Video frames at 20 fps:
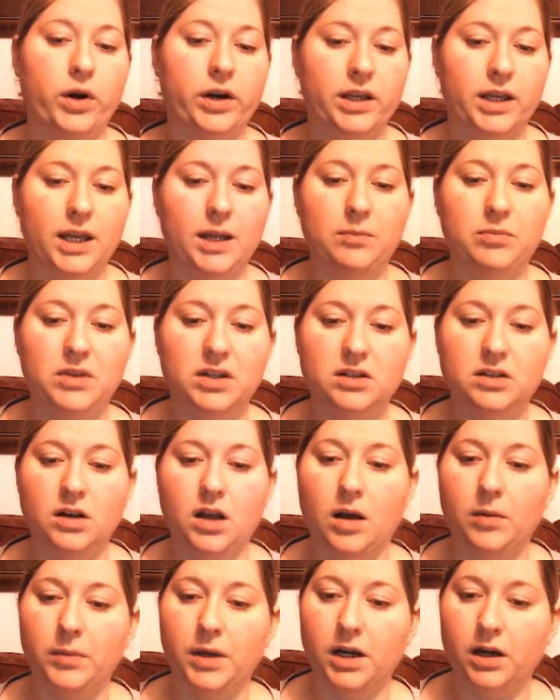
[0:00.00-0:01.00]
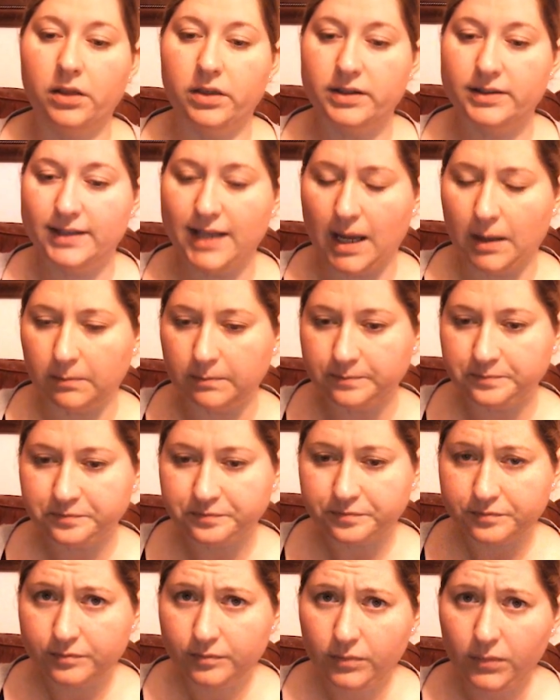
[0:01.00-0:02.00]
Keep the denominator the same.
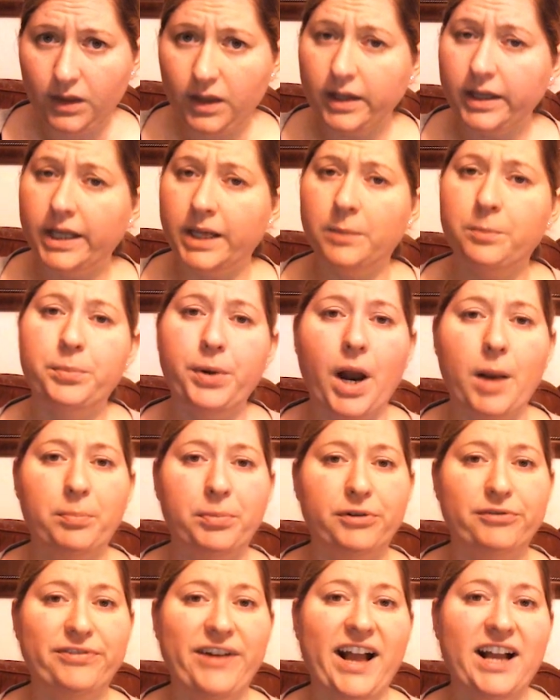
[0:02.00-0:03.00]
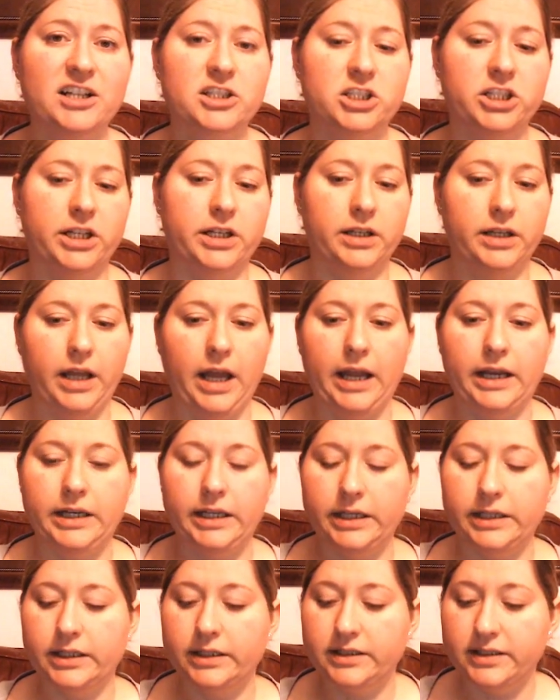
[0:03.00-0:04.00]
Improper fraction, I
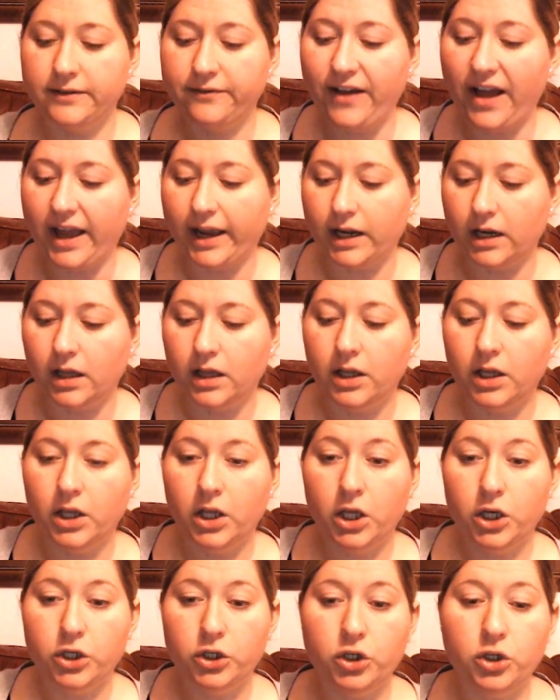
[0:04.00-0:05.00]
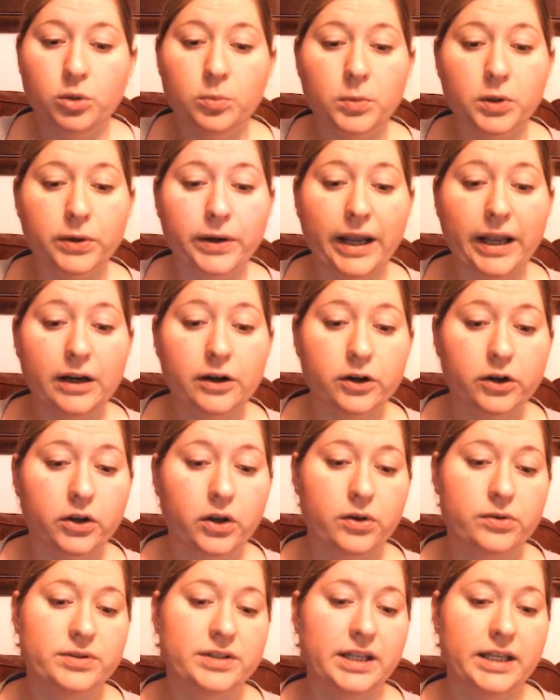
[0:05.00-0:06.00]
need to divide. Numerator
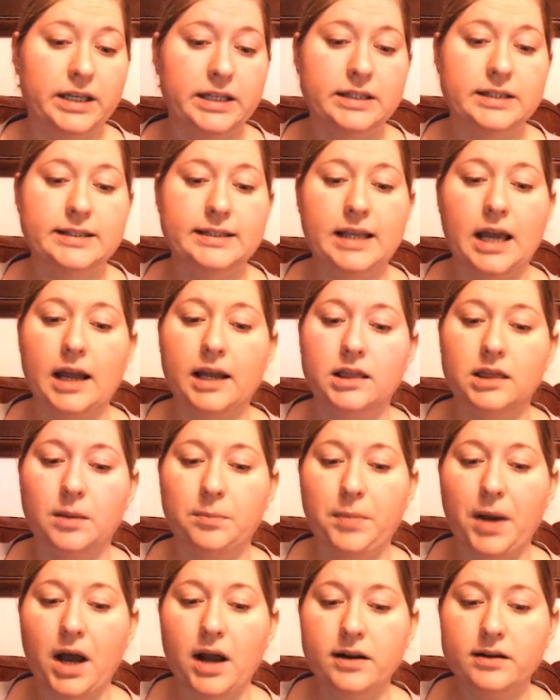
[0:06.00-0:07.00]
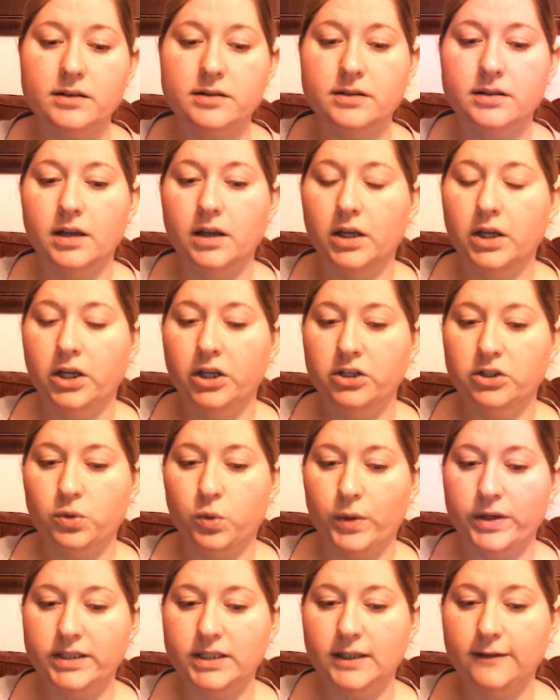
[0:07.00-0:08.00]
goes inside the box.
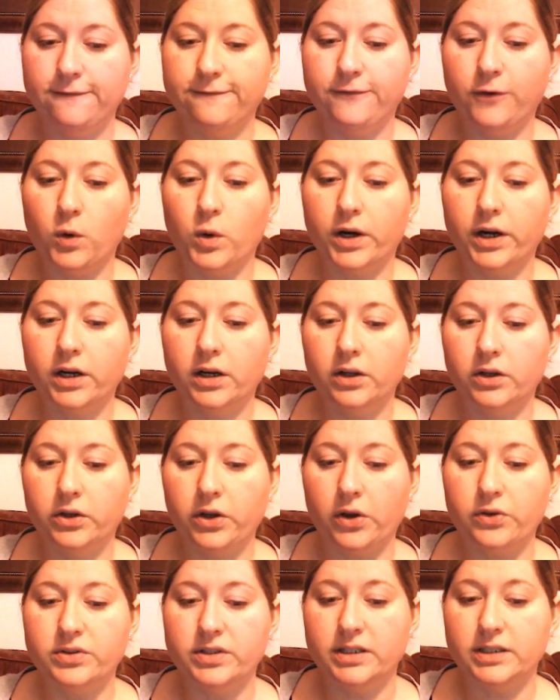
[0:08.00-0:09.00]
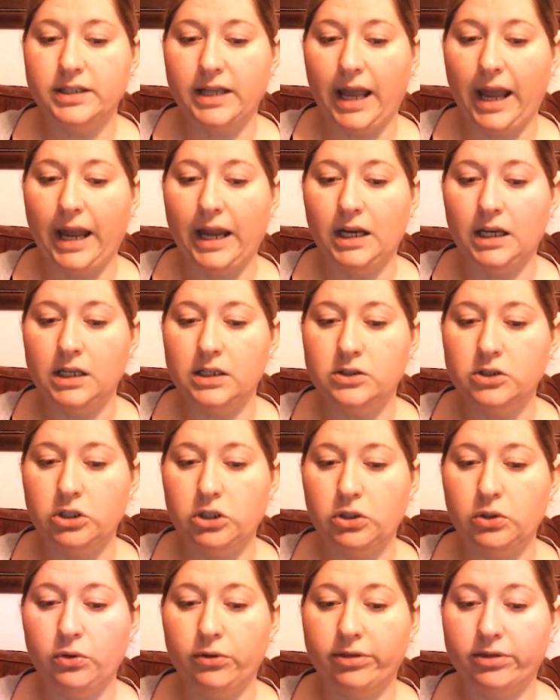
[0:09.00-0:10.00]
24 goes into
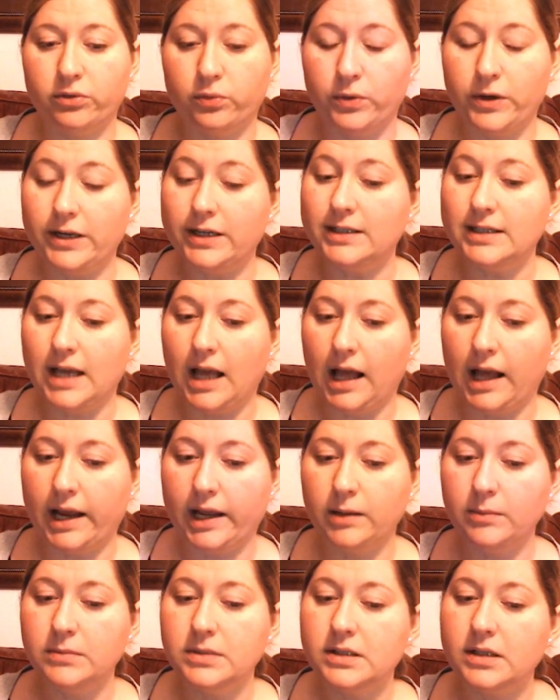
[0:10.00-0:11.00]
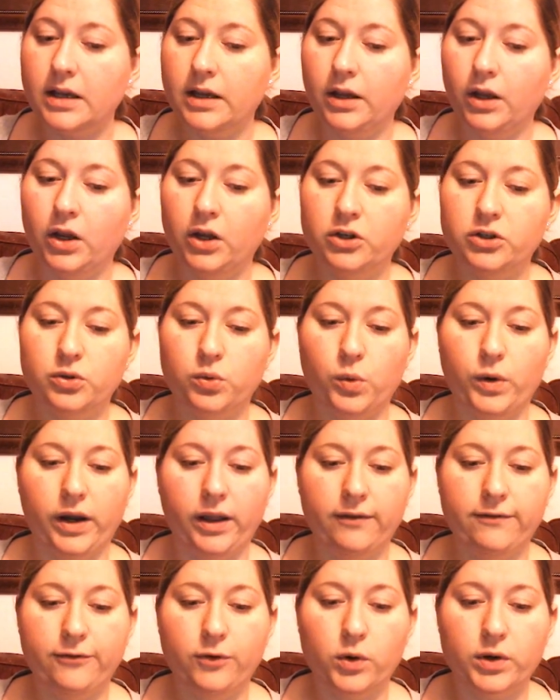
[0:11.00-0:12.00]
82 3 times.
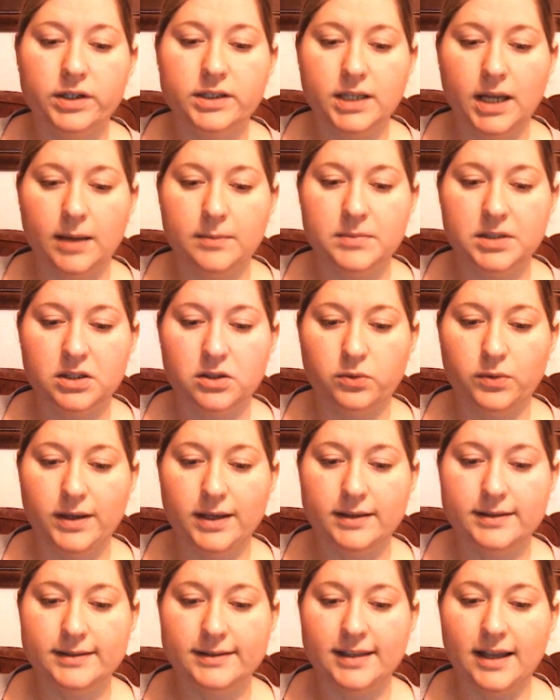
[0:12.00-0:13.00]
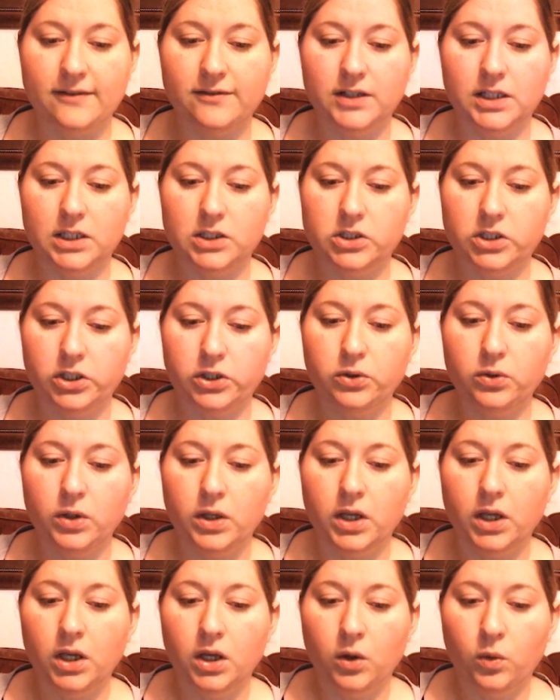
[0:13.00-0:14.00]
24 times 3 is 72.
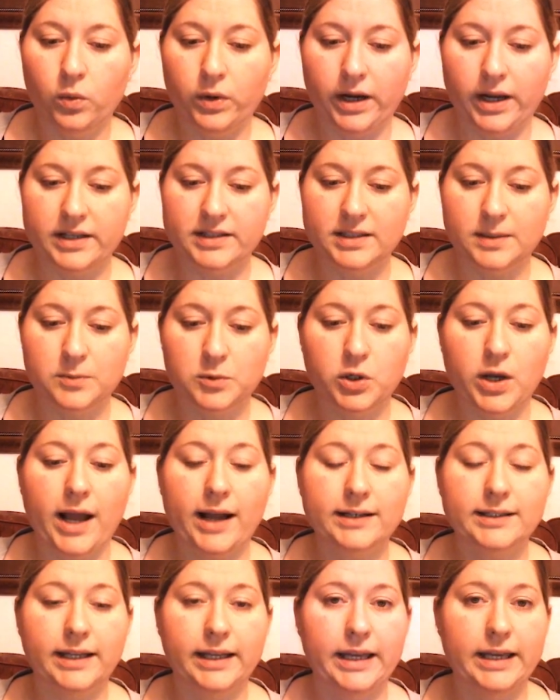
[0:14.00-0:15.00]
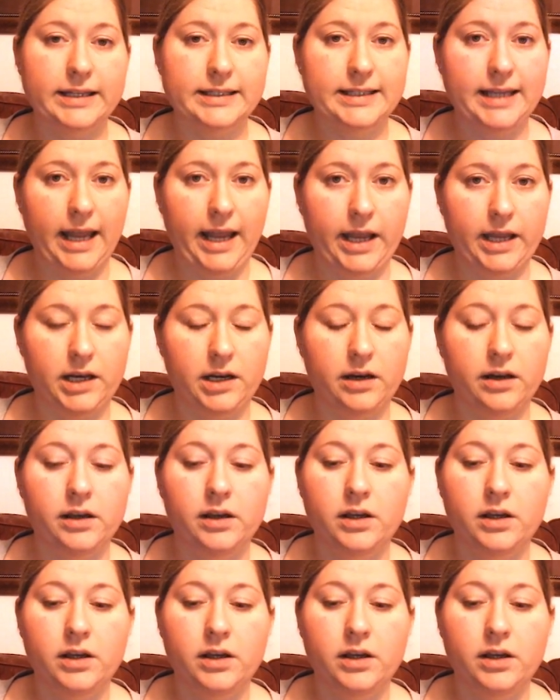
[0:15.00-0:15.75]
When I subtract, I get 10.